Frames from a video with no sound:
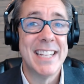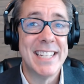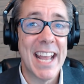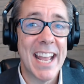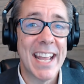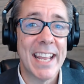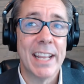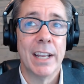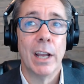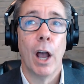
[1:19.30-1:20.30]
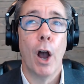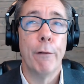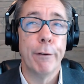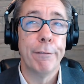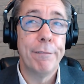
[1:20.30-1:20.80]
Today,
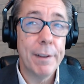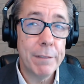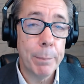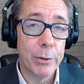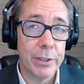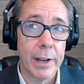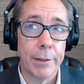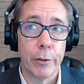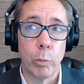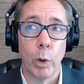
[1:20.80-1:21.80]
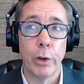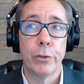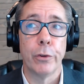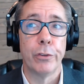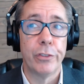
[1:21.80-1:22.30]
over 50% of those
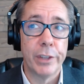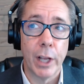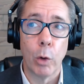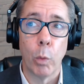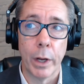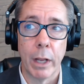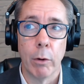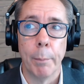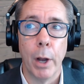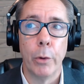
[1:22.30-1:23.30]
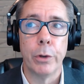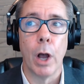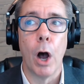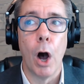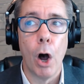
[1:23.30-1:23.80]
workers are still working remote
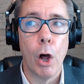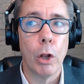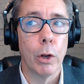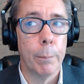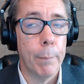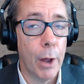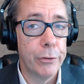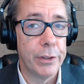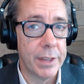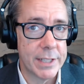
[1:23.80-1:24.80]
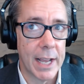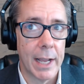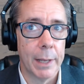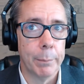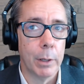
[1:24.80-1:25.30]
all or most of the
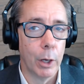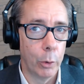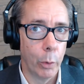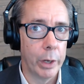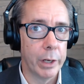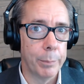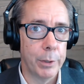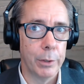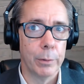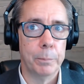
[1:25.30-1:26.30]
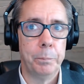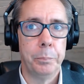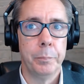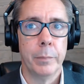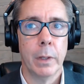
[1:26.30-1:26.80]
time, according to Pew.
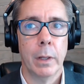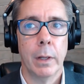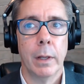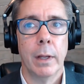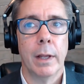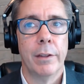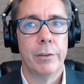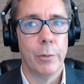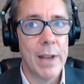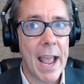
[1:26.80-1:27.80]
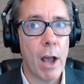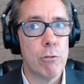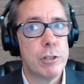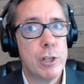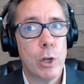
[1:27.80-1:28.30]
So
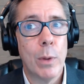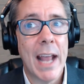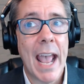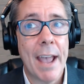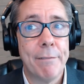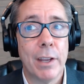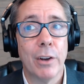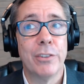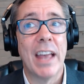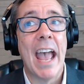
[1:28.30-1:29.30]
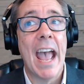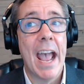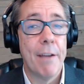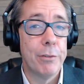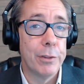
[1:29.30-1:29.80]
now, 2.5 years
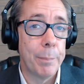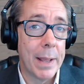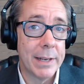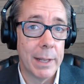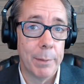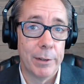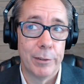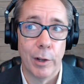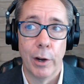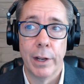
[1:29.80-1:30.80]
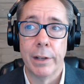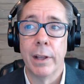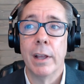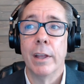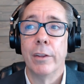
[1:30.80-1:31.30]
after the pandemic started,
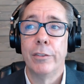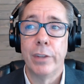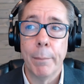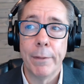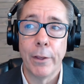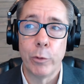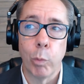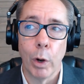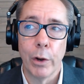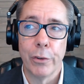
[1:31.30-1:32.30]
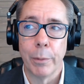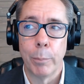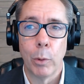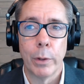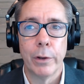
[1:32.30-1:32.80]
some of those workers'
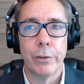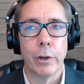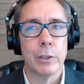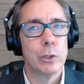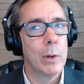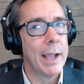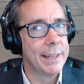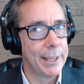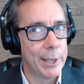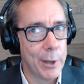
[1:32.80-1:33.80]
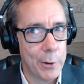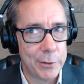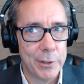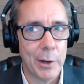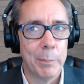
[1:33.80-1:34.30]
employers are trying to
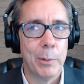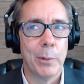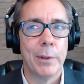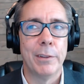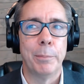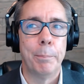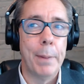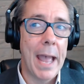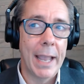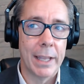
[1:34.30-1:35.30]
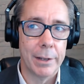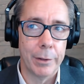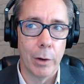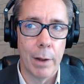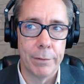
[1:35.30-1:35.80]
coax their employees back into
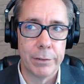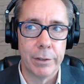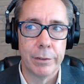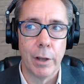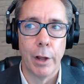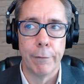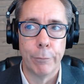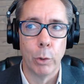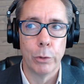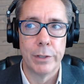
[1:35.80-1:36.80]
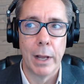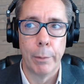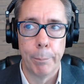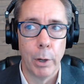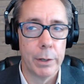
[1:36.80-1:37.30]
their offices on a full or
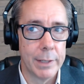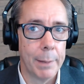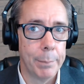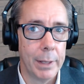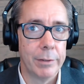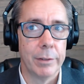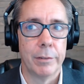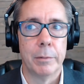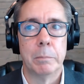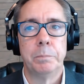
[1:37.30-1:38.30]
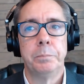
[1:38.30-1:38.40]
part-time basis.